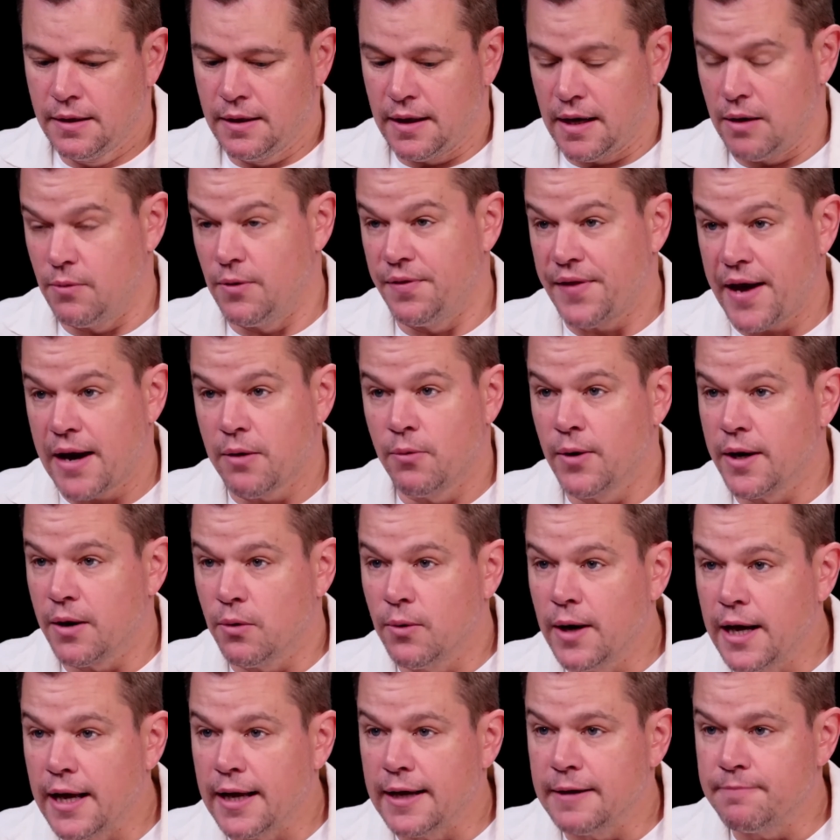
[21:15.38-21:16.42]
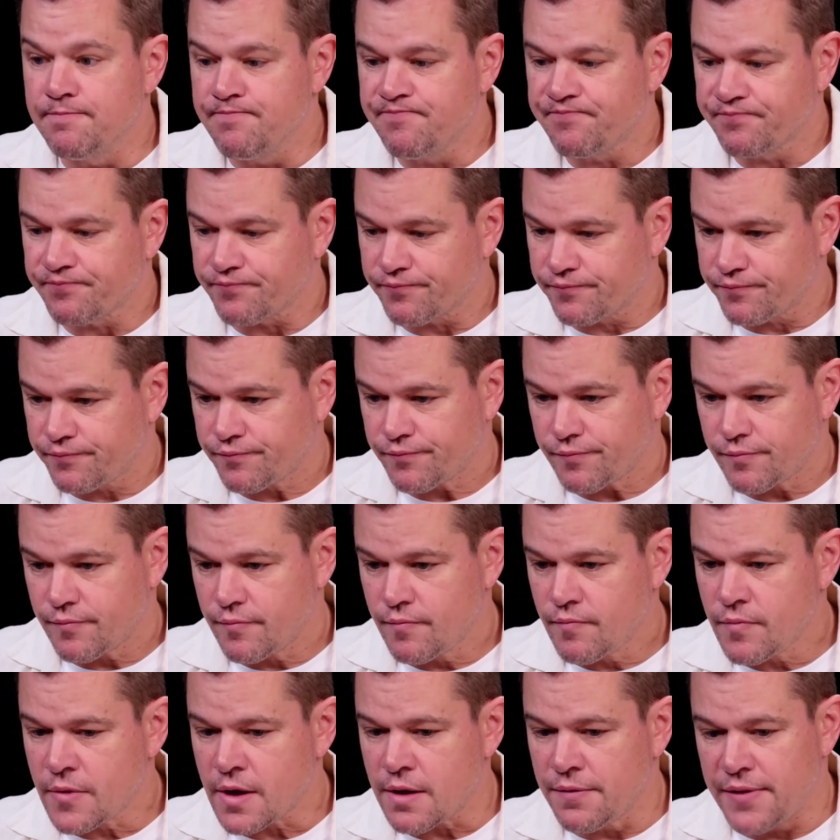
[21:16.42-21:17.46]
And when that went away,
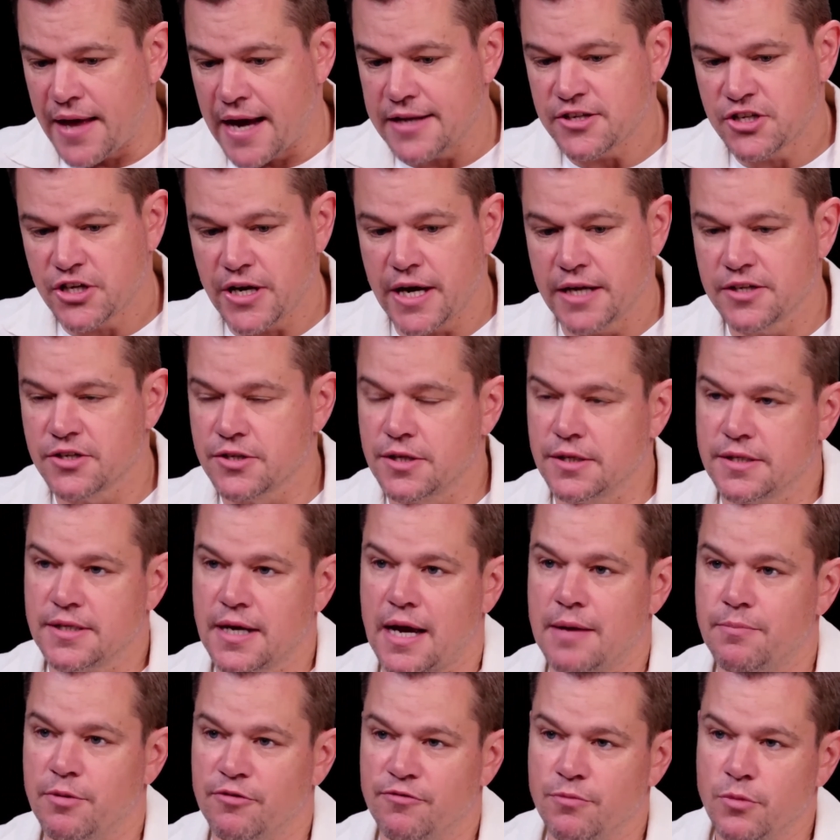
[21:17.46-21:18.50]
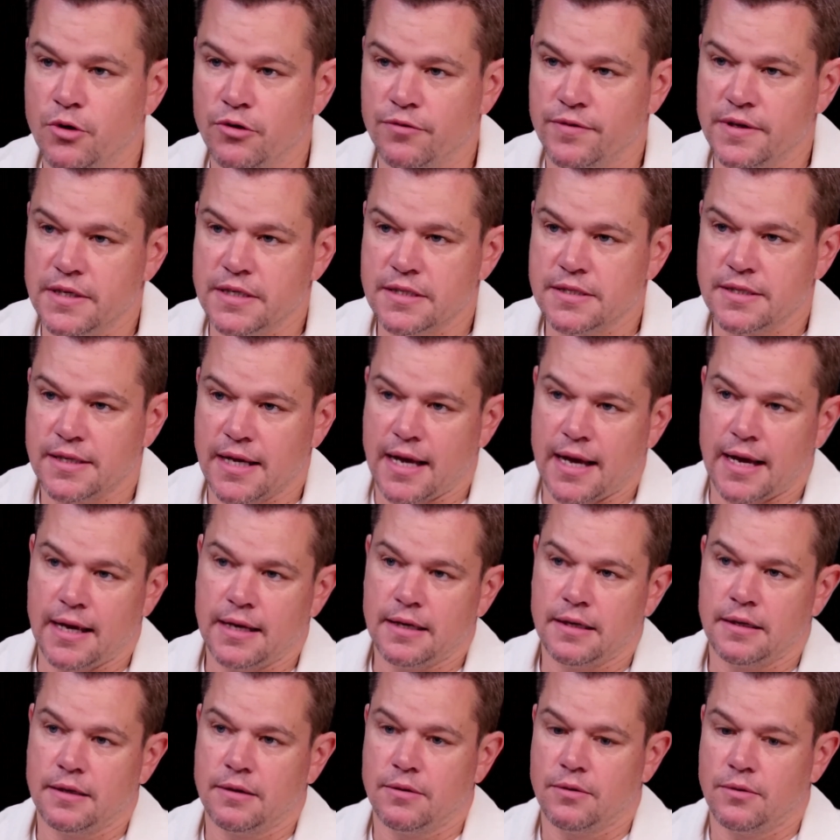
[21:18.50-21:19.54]
that changed the type of movies that
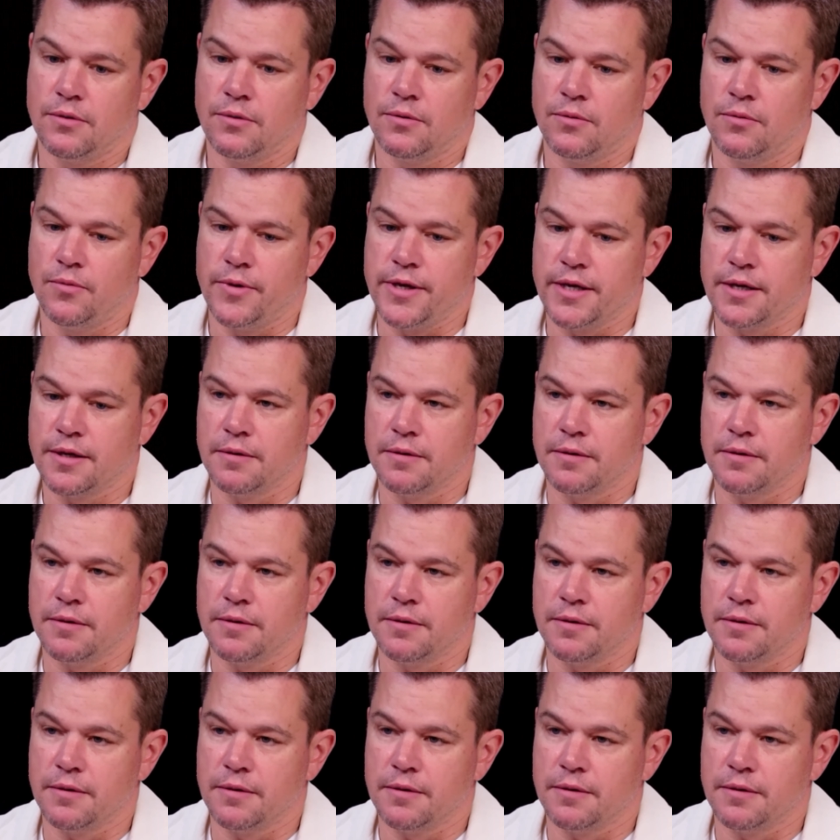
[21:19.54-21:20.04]
we